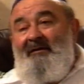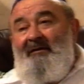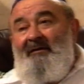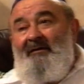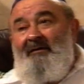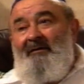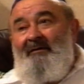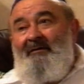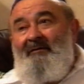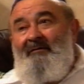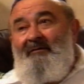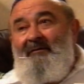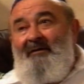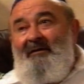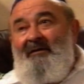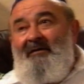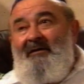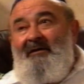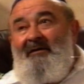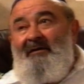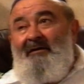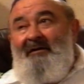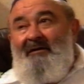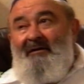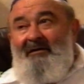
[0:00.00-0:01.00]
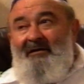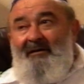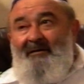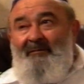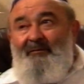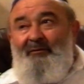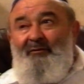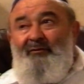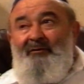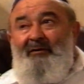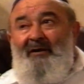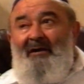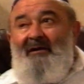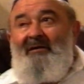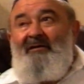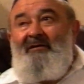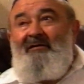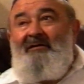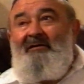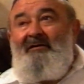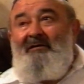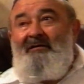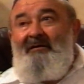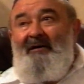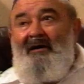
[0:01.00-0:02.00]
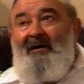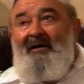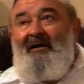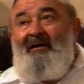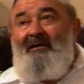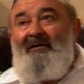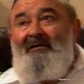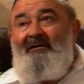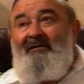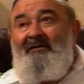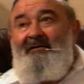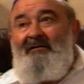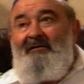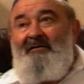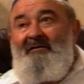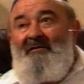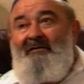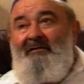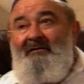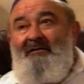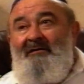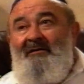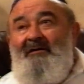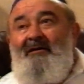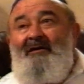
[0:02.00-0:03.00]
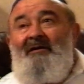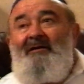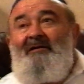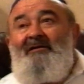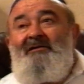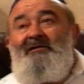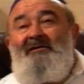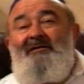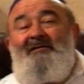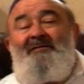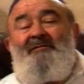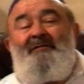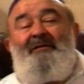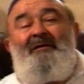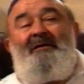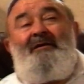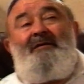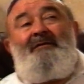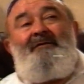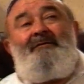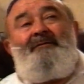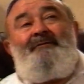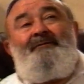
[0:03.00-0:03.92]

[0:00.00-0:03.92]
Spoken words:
They did Hebrew and English as well.